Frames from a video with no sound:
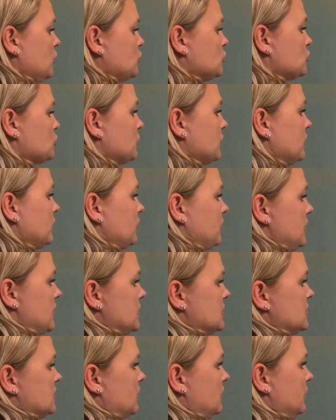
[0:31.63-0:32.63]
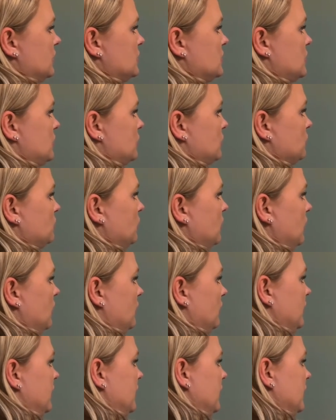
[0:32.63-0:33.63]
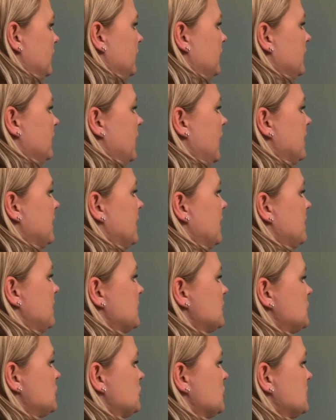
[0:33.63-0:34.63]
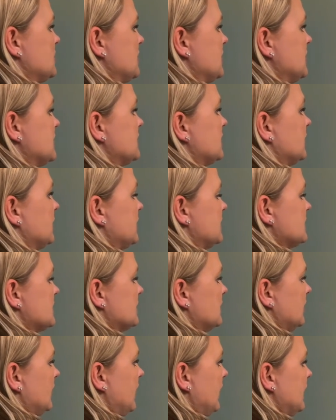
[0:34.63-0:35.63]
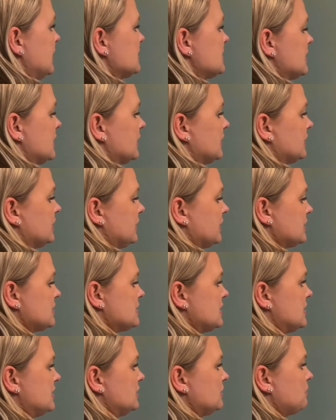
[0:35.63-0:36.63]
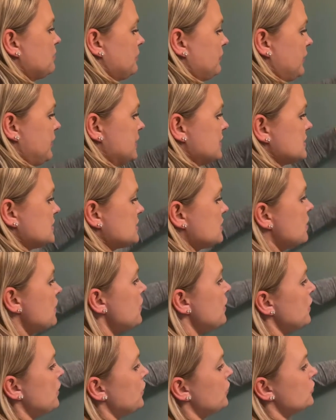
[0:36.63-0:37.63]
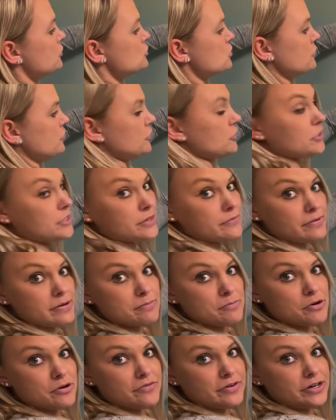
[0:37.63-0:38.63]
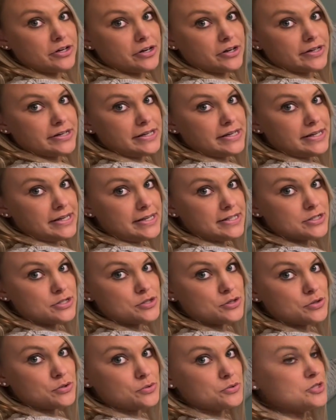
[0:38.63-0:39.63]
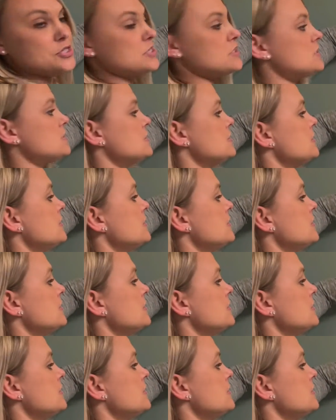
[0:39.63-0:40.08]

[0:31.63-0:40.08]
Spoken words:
drill this onto your wall here. And then this just easily slides and clicks into place. So if you're gonna remove it, you're gonna need to just